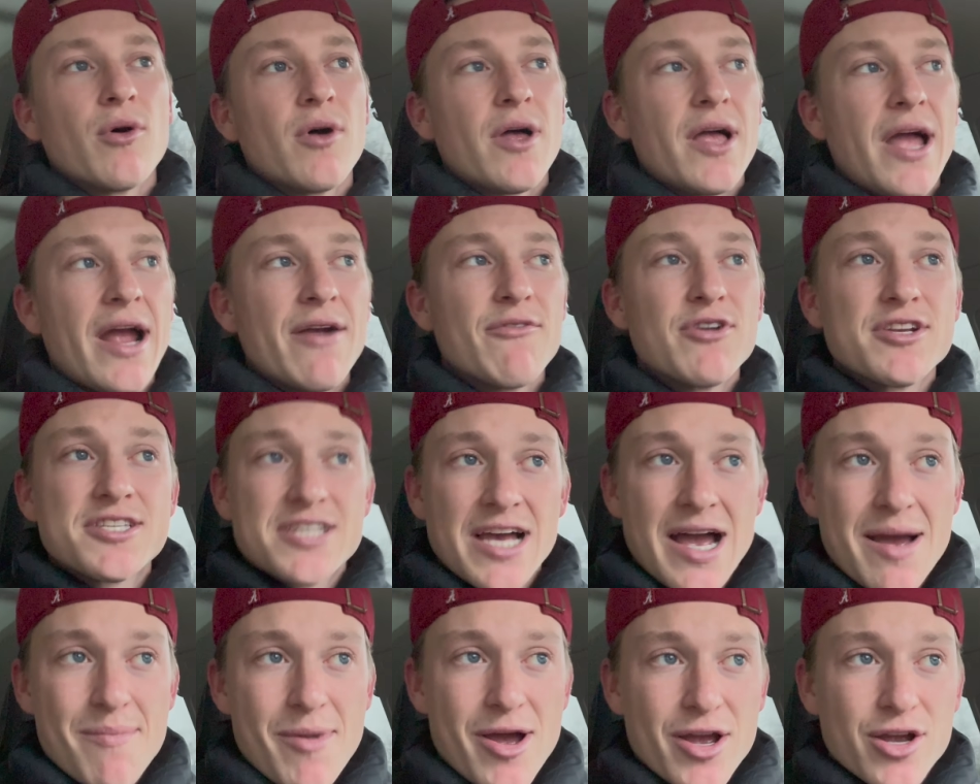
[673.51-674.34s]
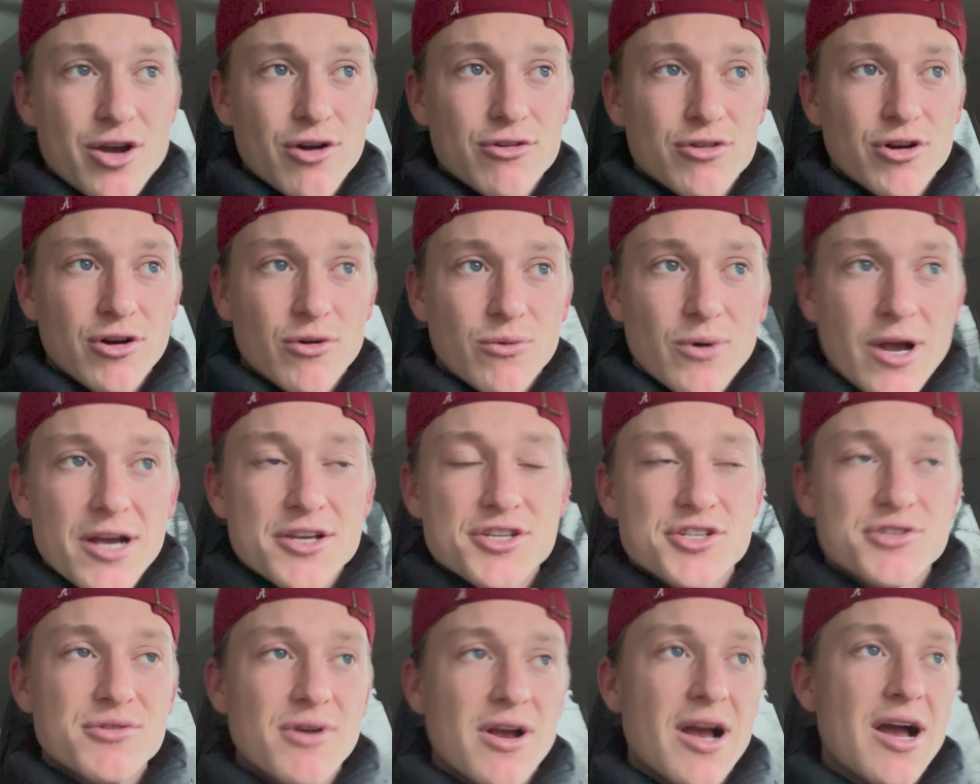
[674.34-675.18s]
Every time I go to a
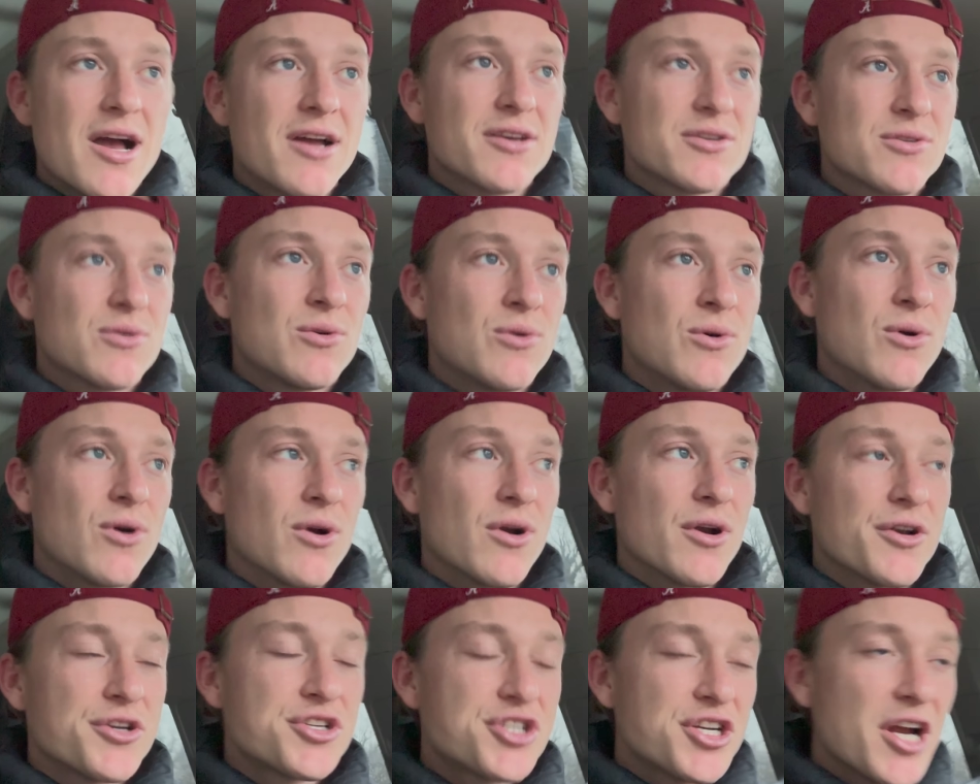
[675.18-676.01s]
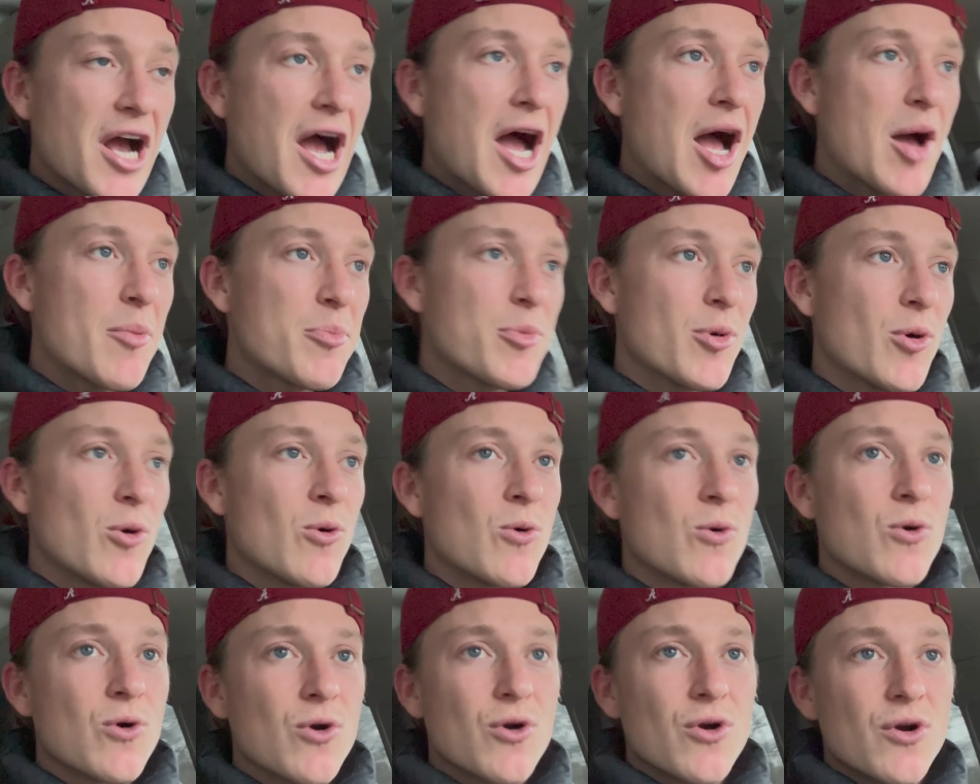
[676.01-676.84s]
restaurant or a shop
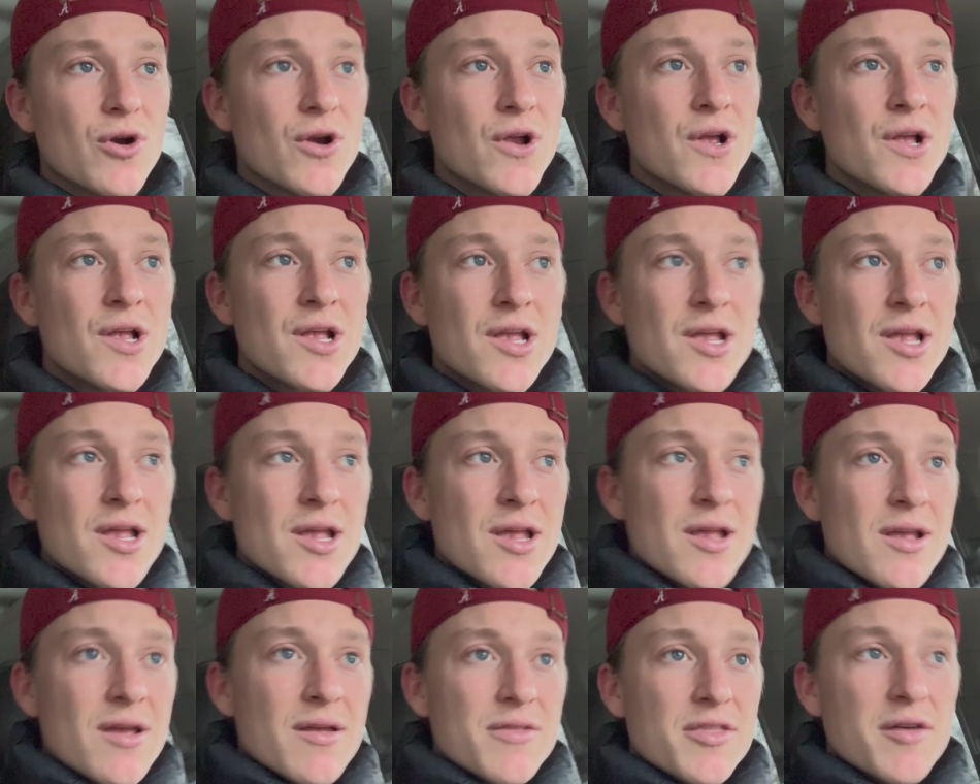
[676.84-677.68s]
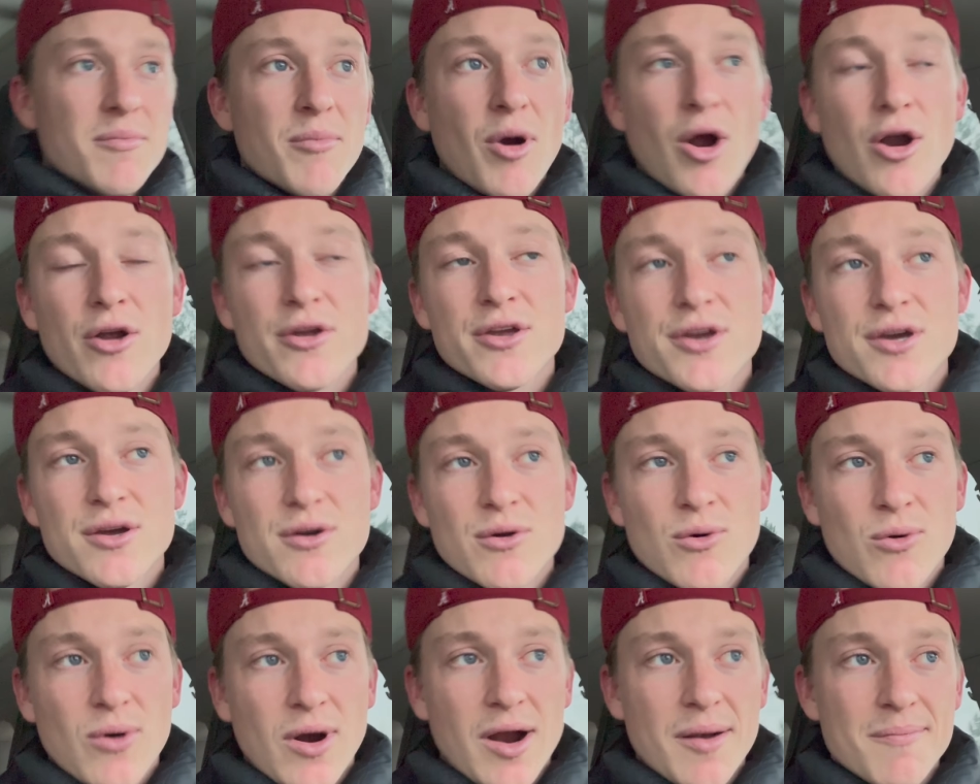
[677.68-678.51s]
or the market,
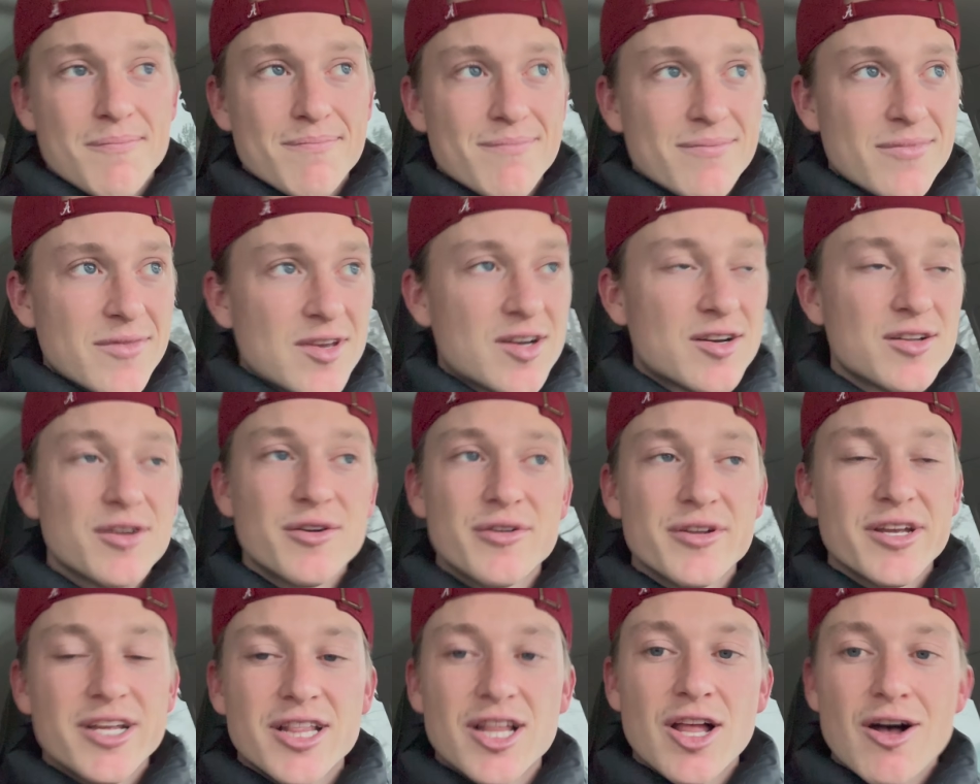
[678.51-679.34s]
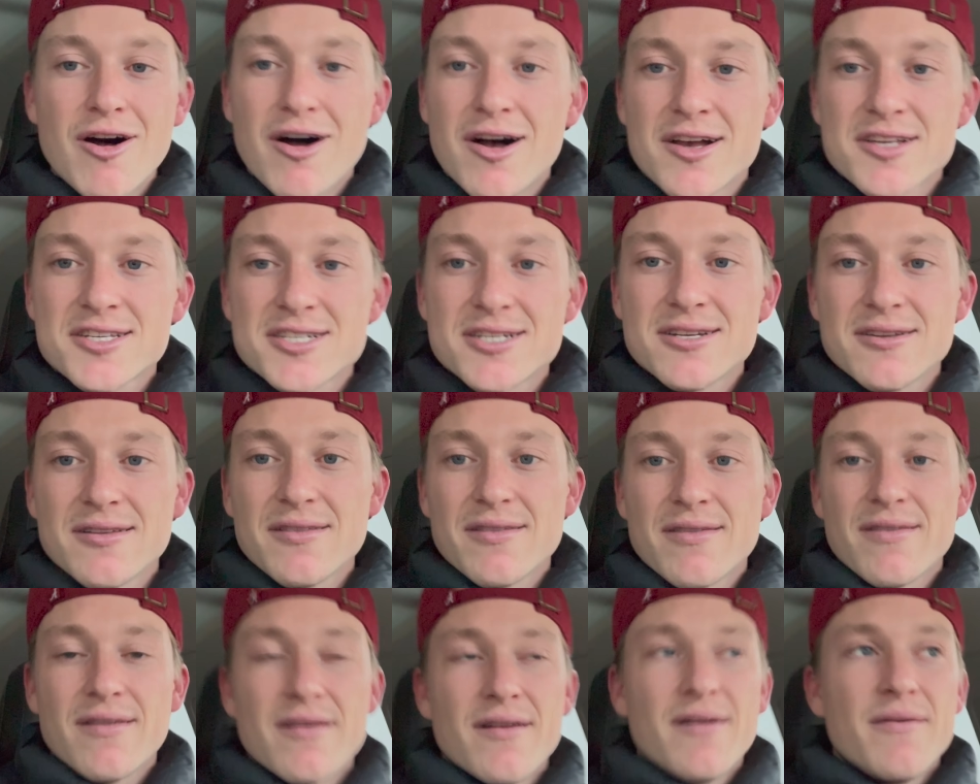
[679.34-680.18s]
or I'm clearly lost,
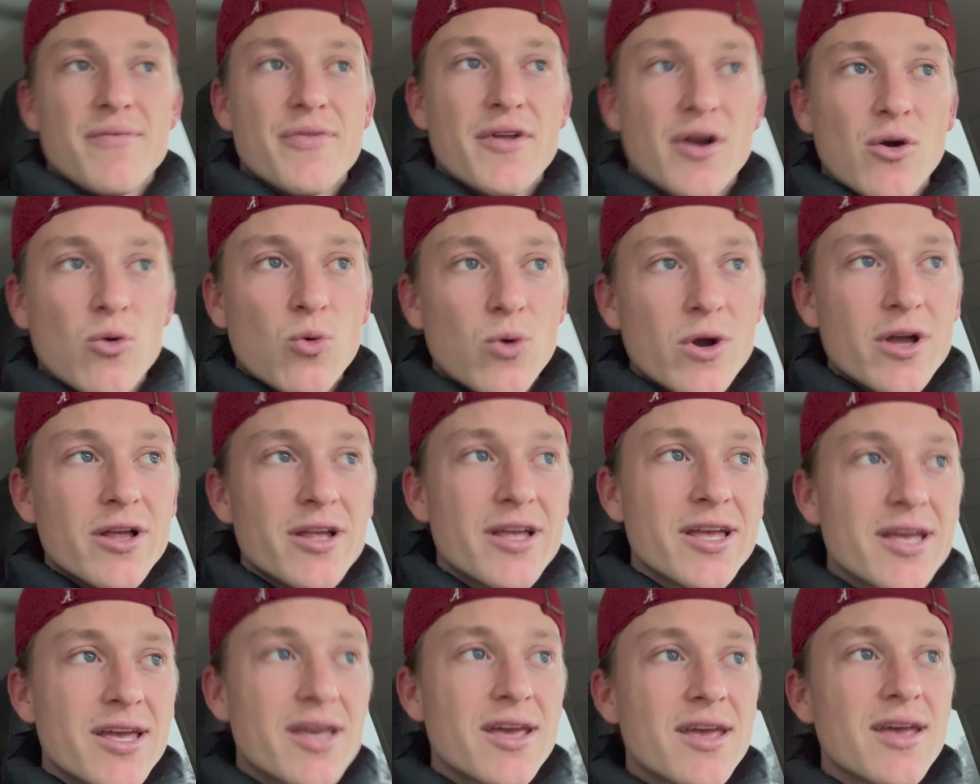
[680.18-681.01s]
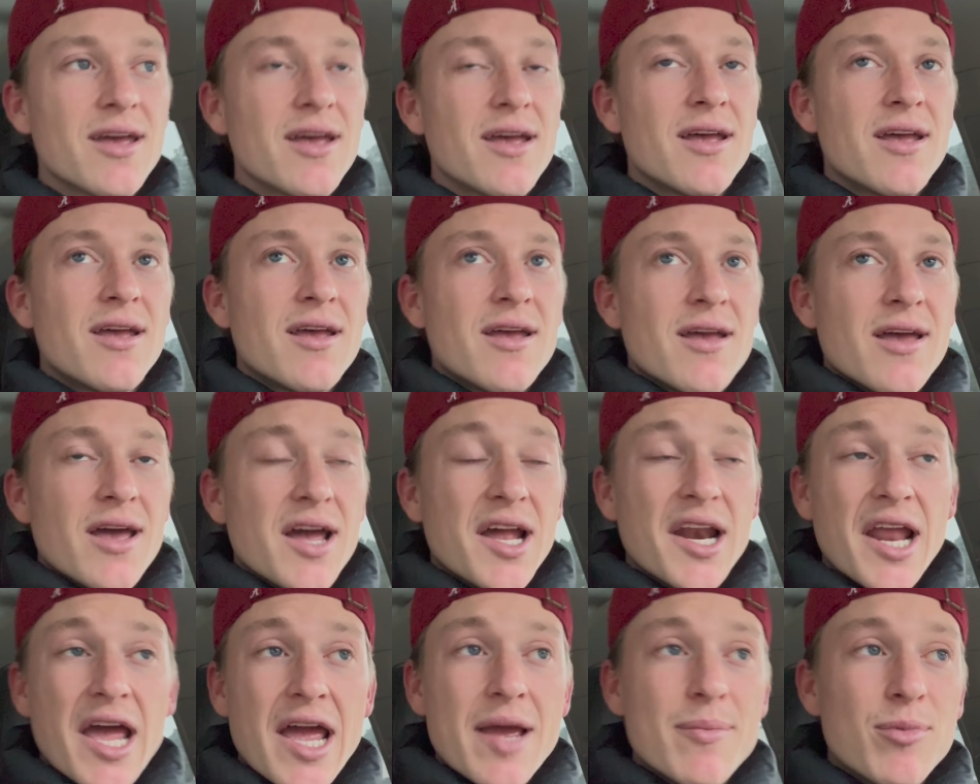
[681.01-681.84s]
they're willing
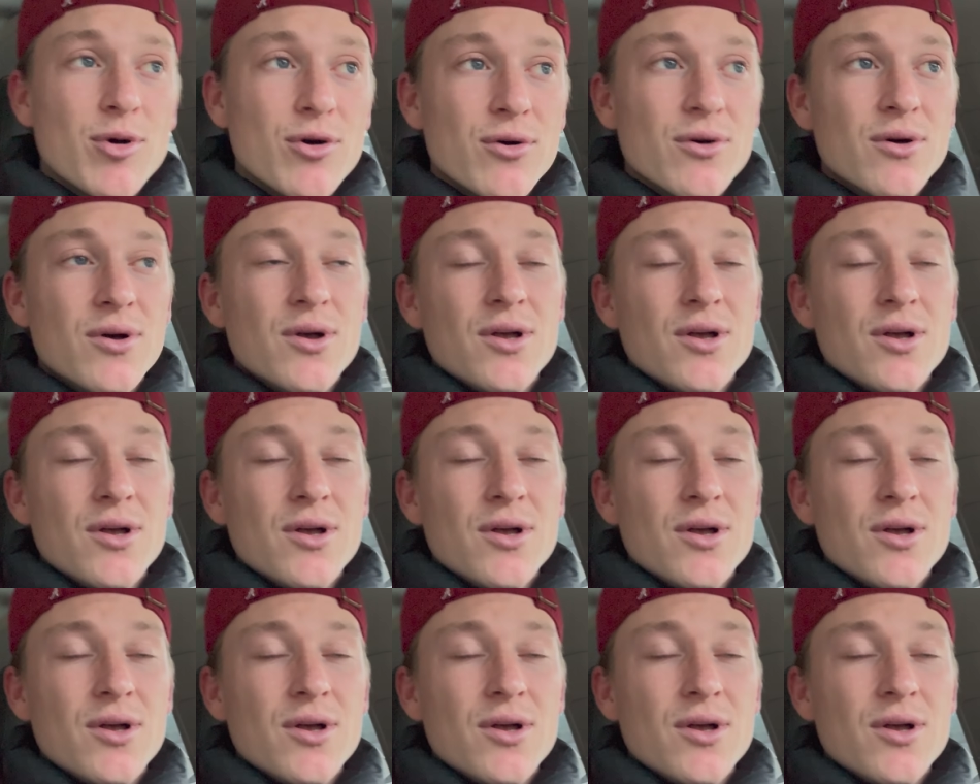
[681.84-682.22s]
and able